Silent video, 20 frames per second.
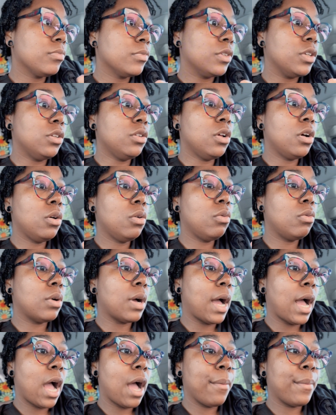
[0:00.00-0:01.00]

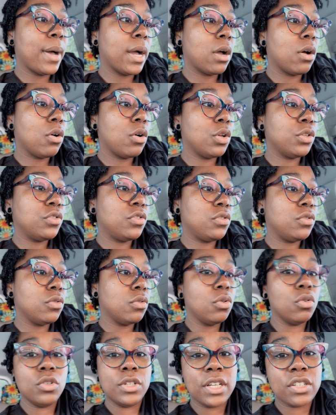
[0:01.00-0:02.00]

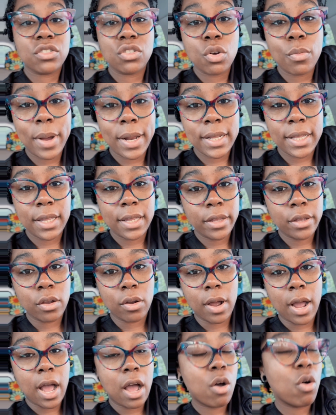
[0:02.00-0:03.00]
there's nobody here.
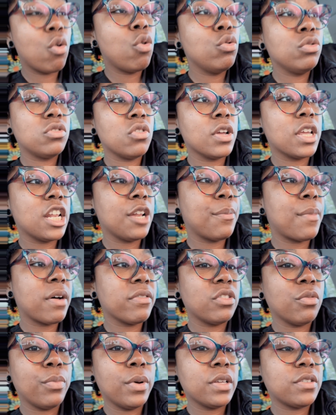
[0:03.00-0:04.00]
Who's going to get him
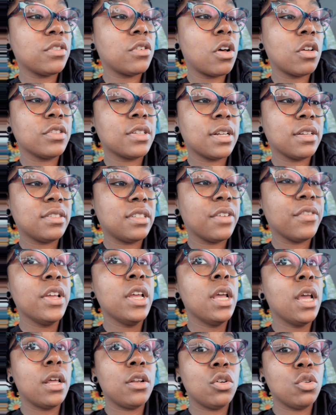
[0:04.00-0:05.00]
off the bus and all this kind of stuff.
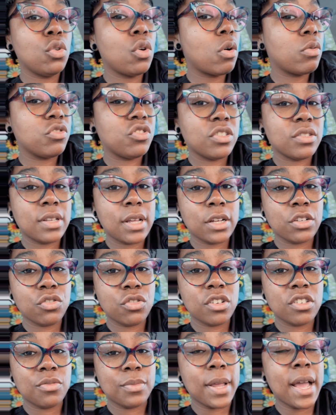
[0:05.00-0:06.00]
And the Lord was just like,
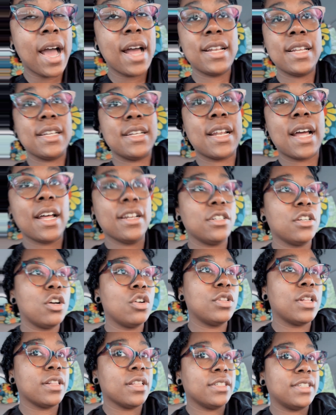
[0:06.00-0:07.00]
trust me. I did not know
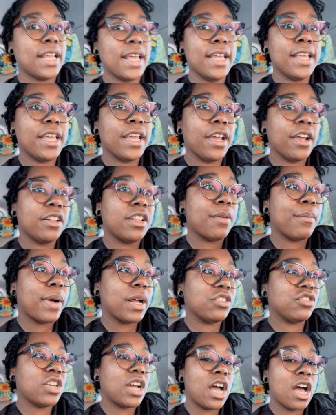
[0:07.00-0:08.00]
that the daycare, that
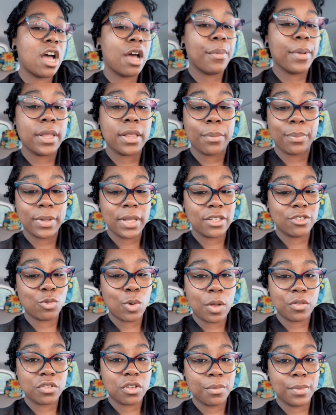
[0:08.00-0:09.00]
my job and the place where
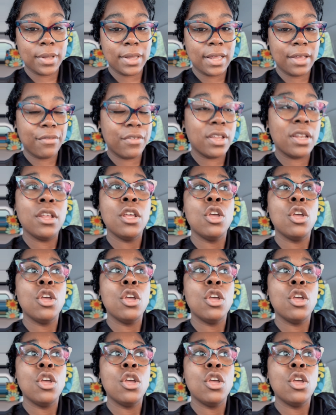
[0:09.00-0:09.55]
I was going to be living